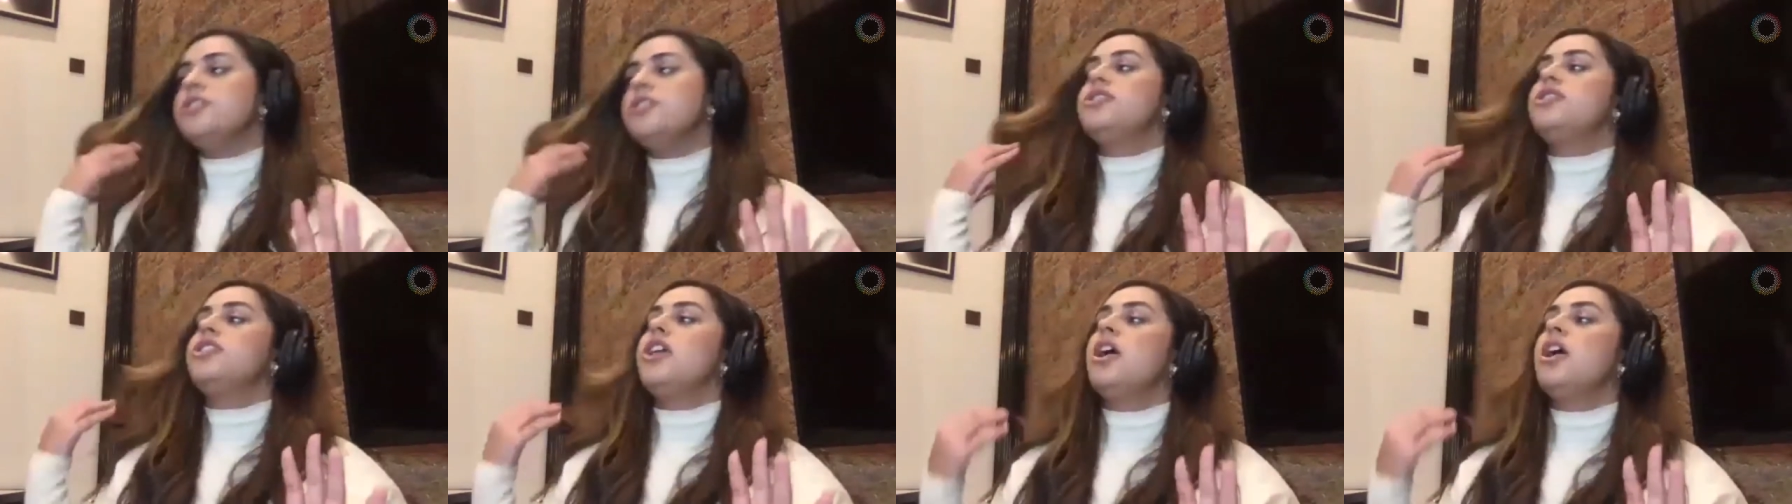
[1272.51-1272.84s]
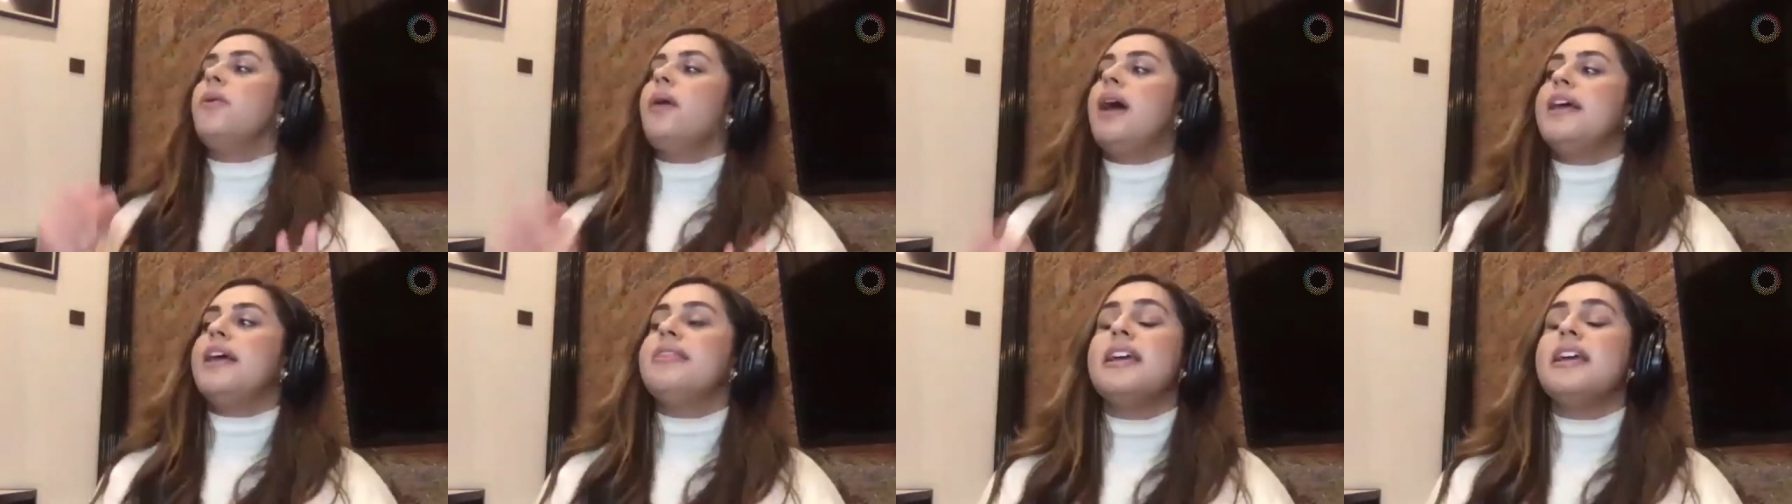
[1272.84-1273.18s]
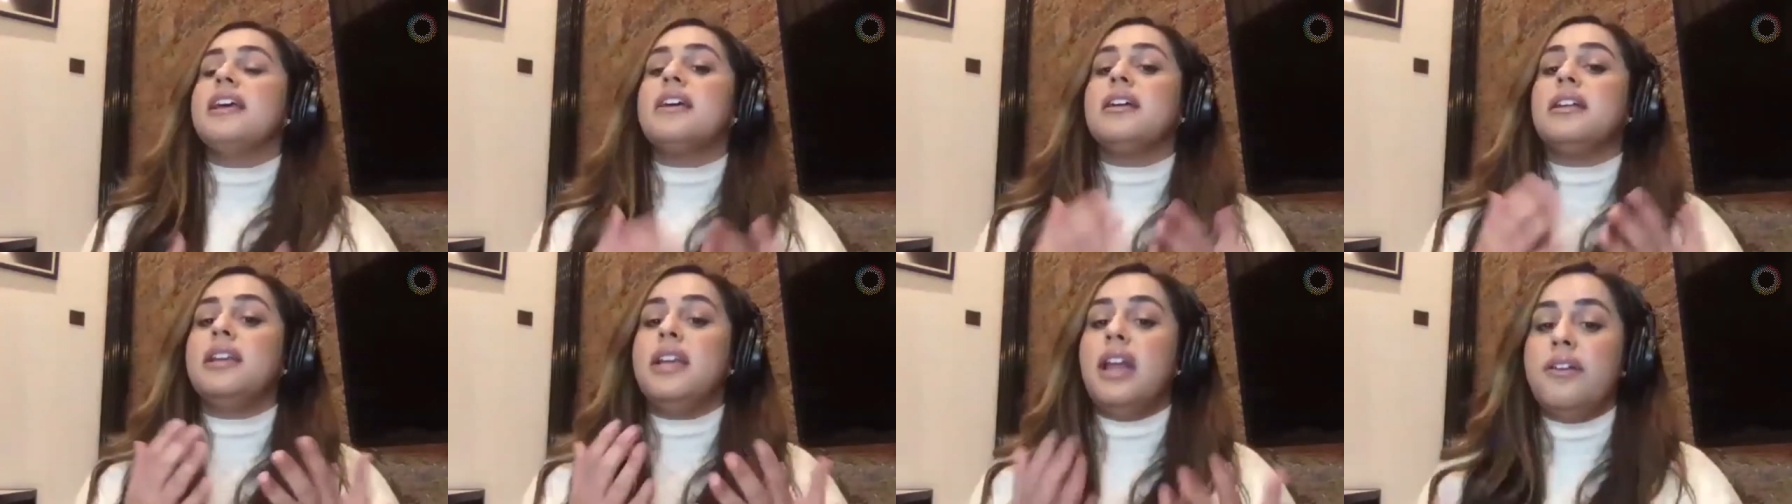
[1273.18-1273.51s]
So I
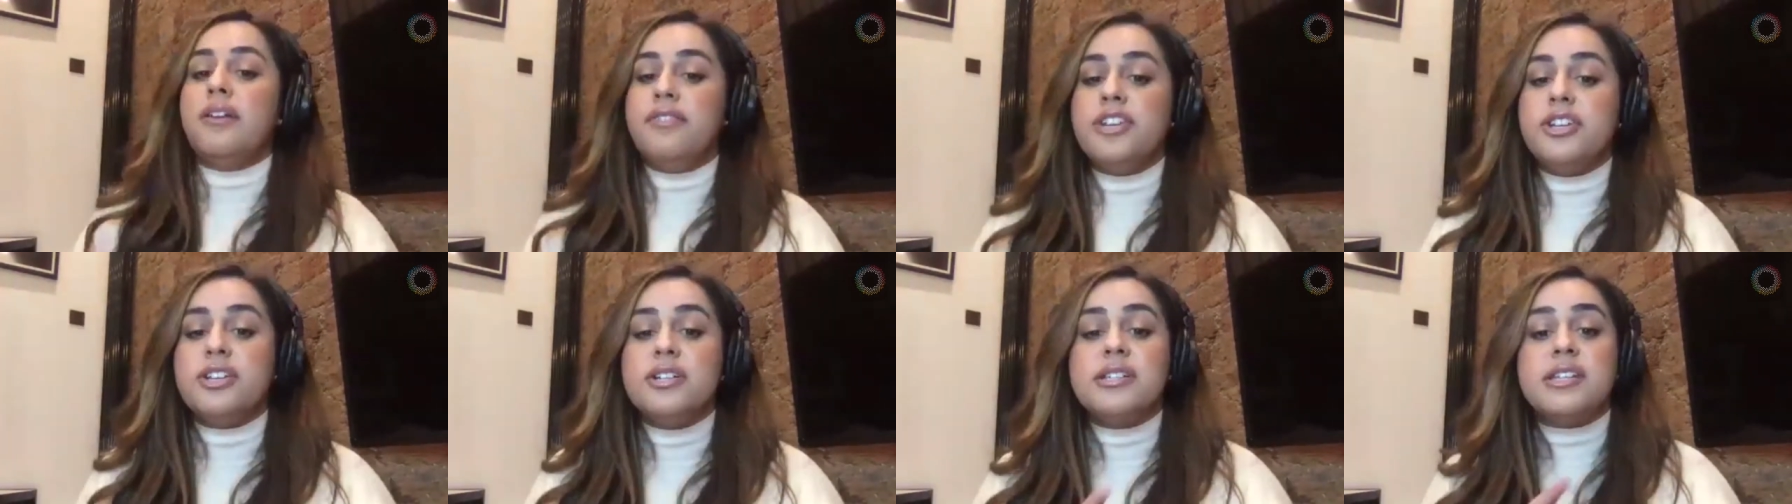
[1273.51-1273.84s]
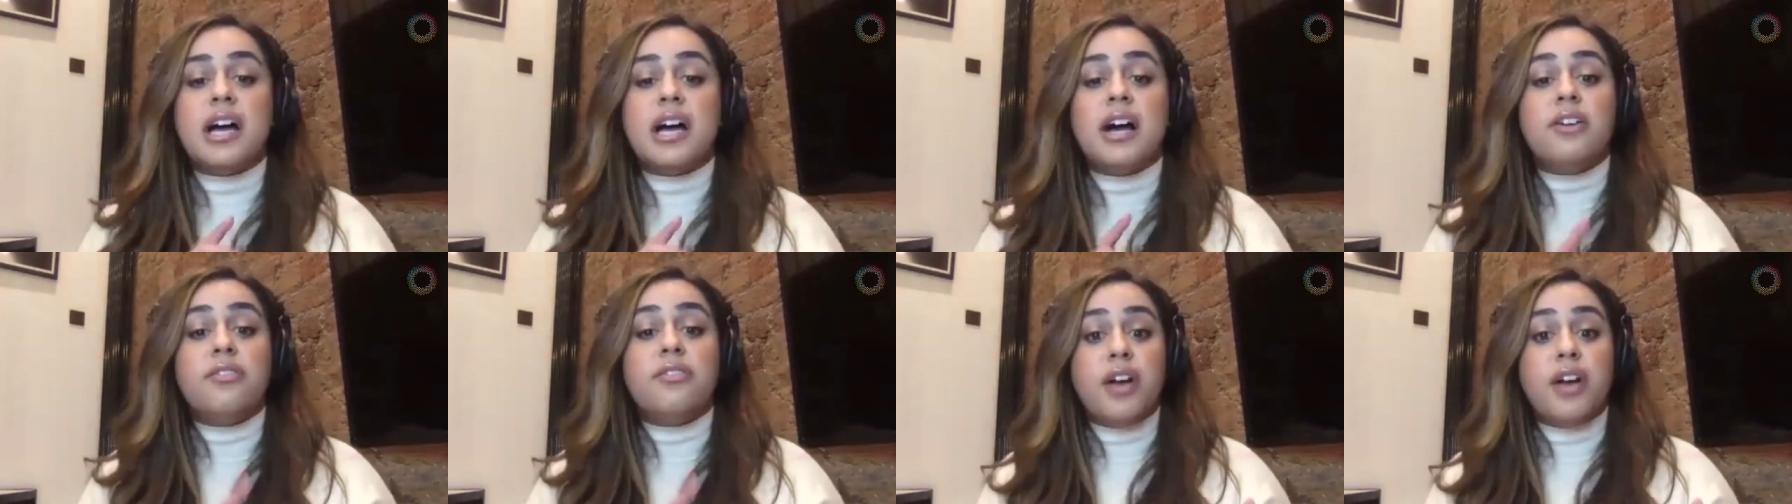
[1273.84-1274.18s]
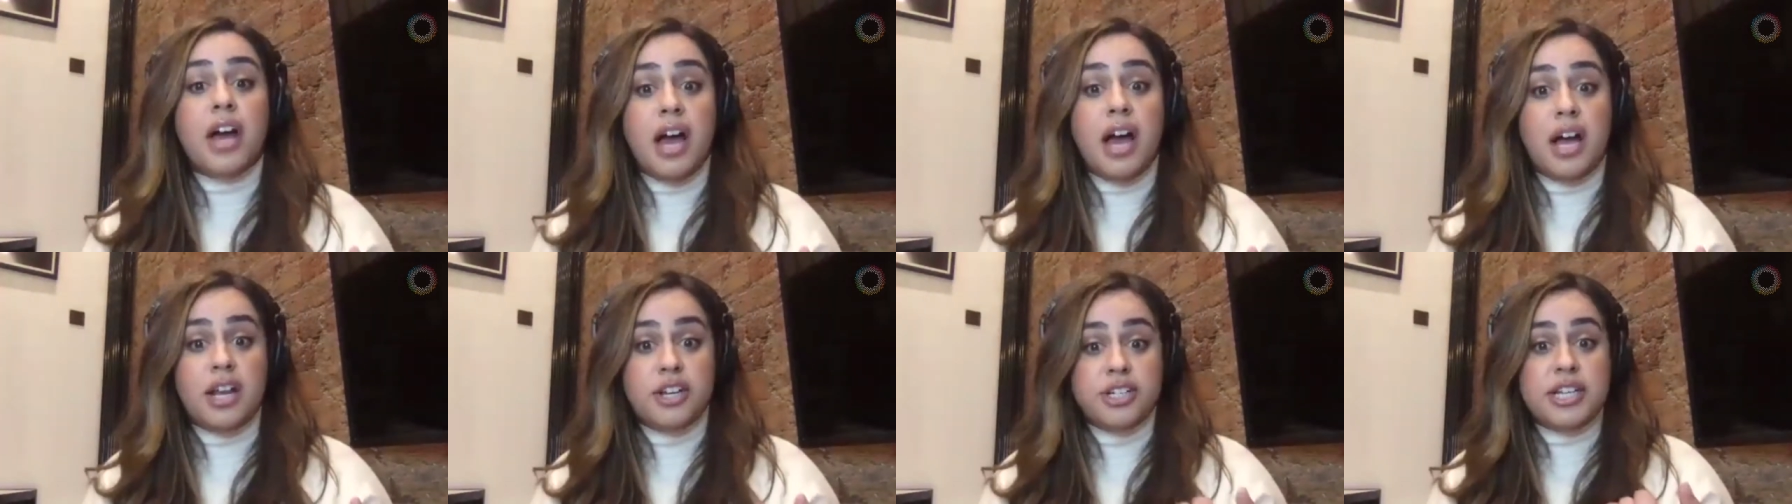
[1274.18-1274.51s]
think loving yourself,
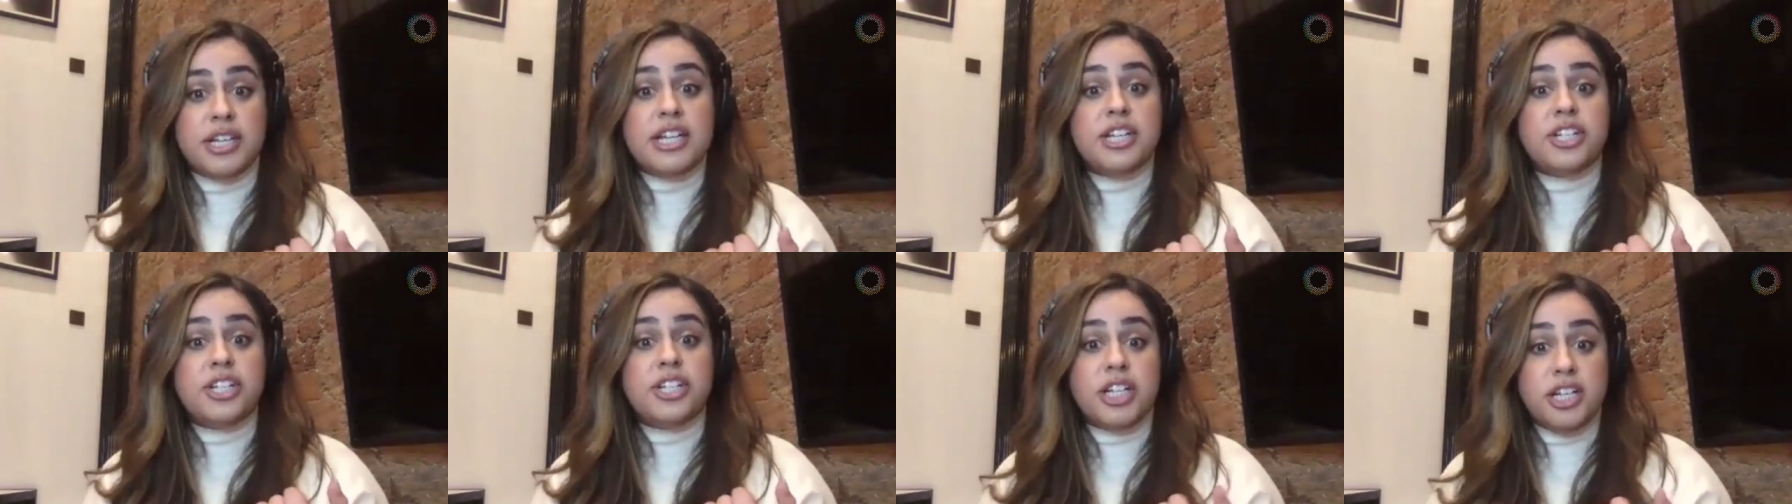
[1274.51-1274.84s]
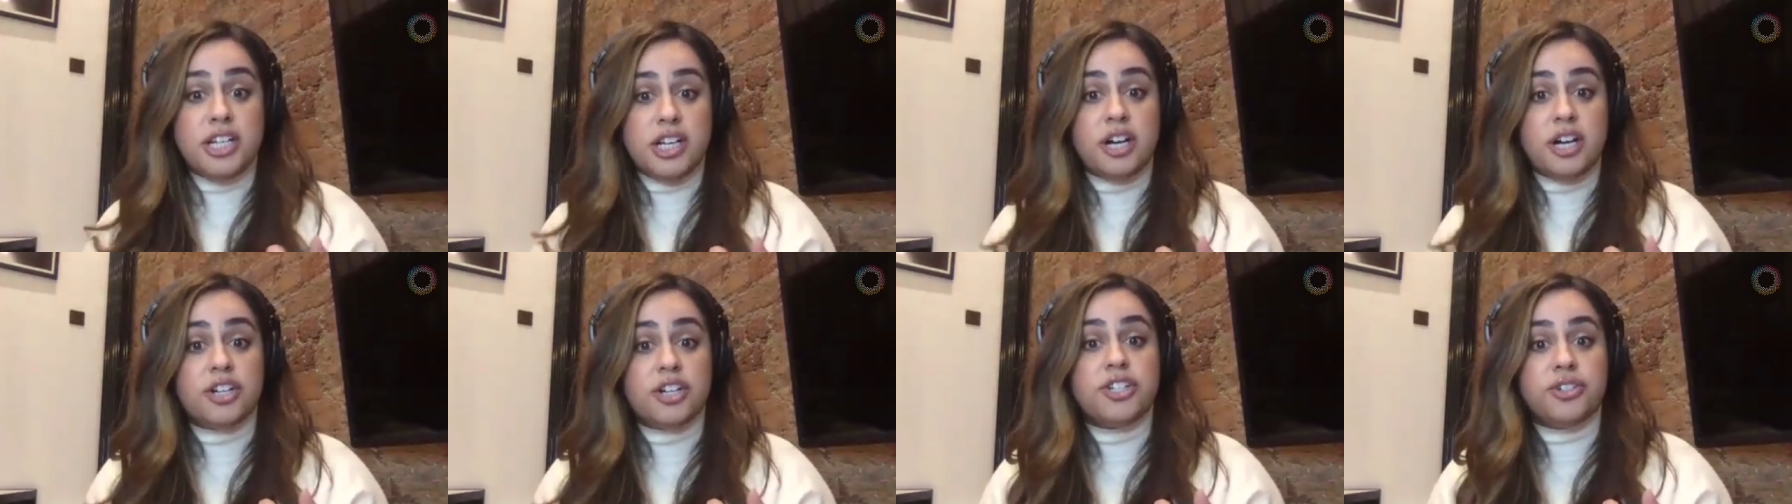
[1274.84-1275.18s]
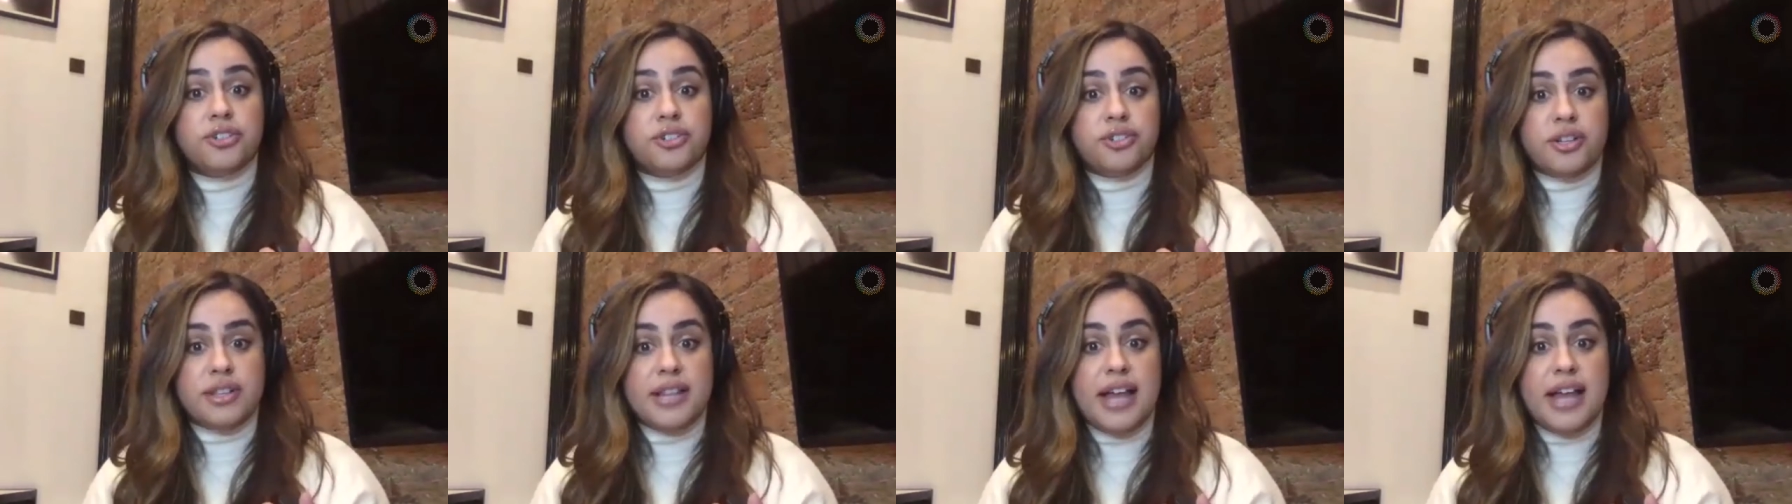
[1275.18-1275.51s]
teaching young
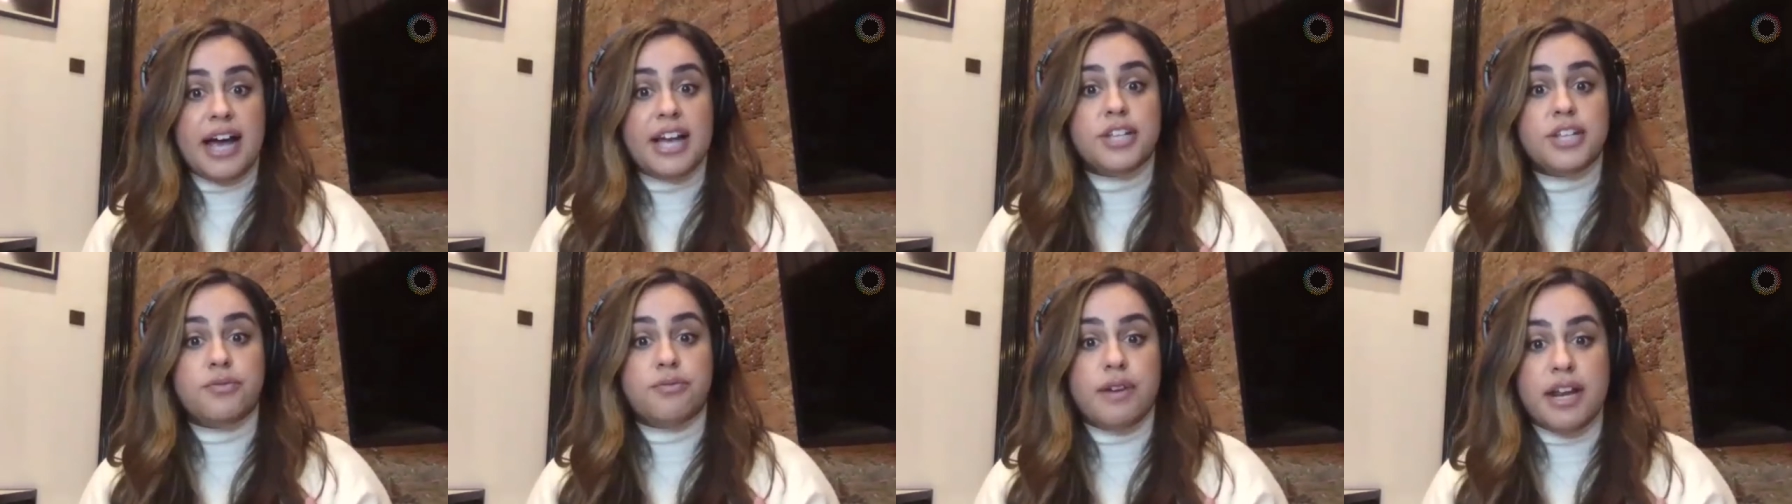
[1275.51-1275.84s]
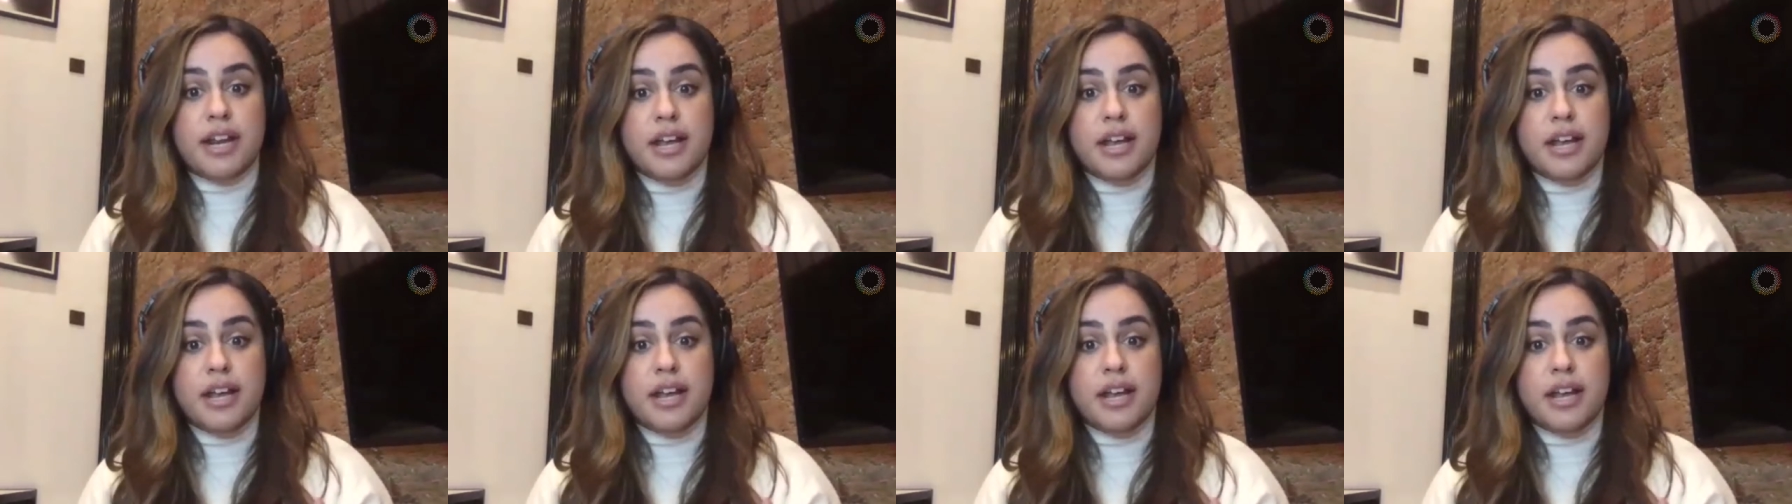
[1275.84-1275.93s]
children that is really